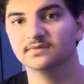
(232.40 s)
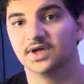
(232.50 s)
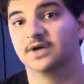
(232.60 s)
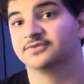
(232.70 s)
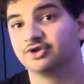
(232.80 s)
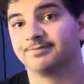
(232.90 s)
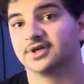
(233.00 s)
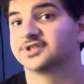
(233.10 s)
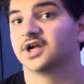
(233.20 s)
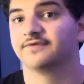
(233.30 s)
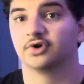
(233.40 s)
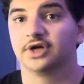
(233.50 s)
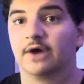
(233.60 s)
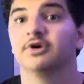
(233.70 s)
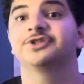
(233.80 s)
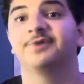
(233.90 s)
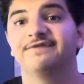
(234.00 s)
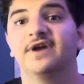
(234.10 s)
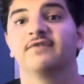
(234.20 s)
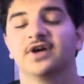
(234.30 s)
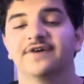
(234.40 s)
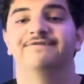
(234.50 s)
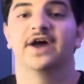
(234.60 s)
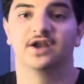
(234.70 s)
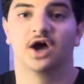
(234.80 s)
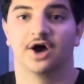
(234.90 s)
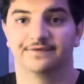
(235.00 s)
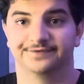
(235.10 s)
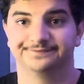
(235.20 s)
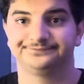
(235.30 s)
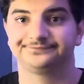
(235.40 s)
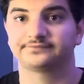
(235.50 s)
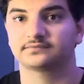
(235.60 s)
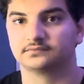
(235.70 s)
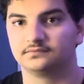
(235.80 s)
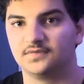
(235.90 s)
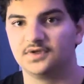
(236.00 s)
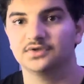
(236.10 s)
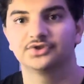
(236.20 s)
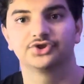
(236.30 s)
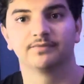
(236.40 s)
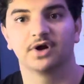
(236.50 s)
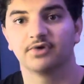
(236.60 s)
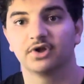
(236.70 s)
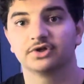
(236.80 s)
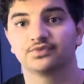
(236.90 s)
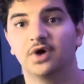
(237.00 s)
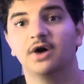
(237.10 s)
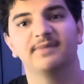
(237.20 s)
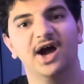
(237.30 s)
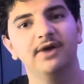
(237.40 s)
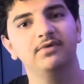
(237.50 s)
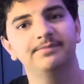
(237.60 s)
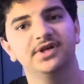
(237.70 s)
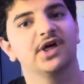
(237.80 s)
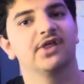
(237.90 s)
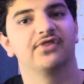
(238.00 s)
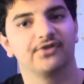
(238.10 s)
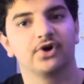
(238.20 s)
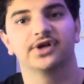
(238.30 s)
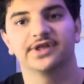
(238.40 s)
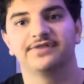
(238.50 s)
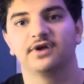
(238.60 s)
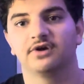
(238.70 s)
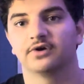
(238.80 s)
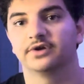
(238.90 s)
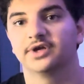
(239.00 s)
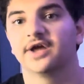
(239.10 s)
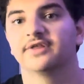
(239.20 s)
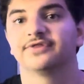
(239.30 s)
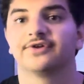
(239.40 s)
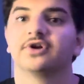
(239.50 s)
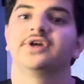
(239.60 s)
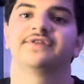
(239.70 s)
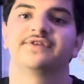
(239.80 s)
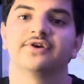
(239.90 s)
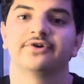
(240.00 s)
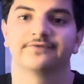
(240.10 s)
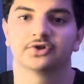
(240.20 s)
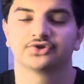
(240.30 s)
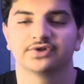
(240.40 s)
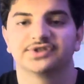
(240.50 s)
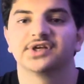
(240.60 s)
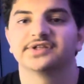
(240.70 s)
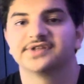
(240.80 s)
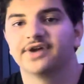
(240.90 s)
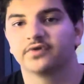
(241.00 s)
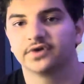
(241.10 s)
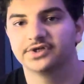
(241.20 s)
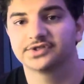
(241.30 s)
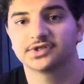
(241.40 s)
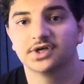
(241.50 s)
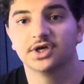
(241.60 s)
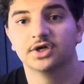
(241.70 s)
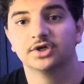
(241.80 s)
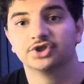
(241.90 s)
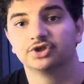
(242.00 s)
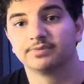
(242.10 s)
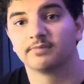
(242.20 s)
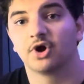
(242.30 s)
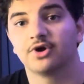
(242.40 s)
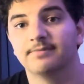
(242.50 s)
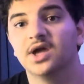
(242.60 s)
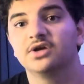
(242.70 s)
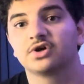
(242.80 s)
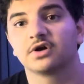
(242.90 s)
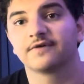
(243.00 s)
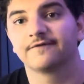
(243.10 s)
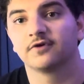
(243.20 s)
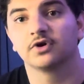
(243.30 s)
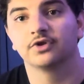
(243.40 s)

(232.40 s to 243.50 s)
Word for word: I'm super excited for. Now, what's my favorite event of Super Mario Brothers? Well, mine would be the 30th year, 30th year anniversary since they've released Super Mario Maker for